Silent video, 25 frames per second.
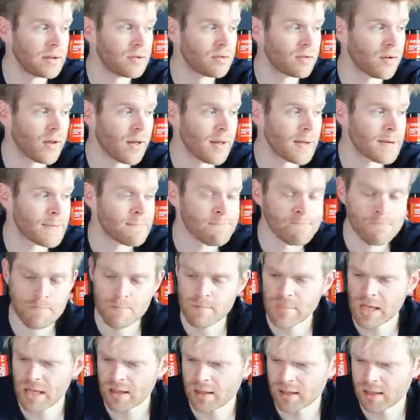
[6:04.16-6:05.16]
fine.
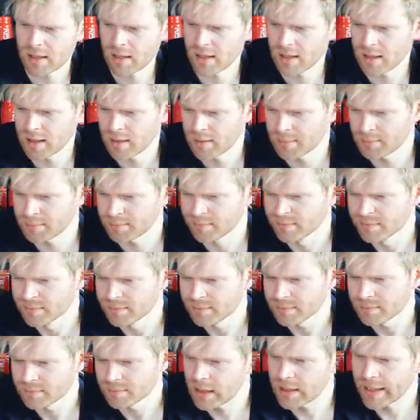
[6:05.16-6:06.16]

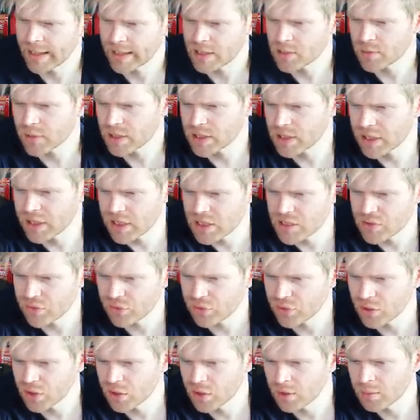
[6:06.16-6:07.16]
Next question is
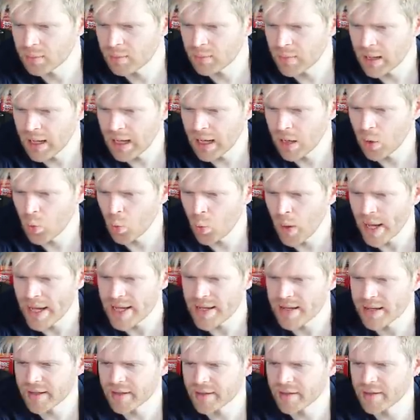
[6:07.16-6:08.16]
from
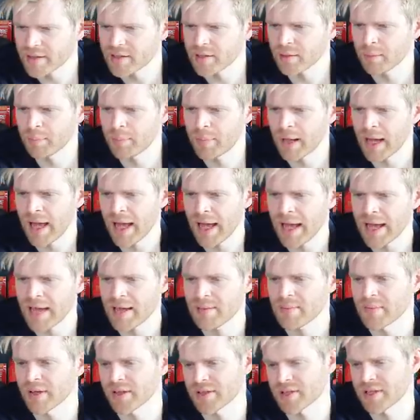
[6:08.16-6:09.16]
Awakened
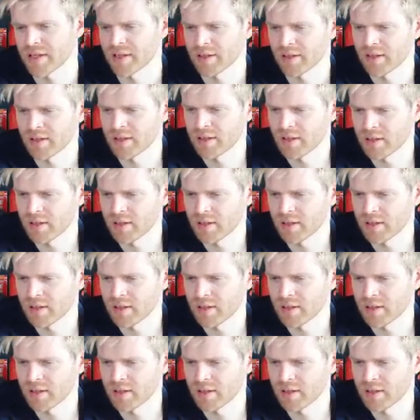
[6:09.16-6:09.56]
Behemoth.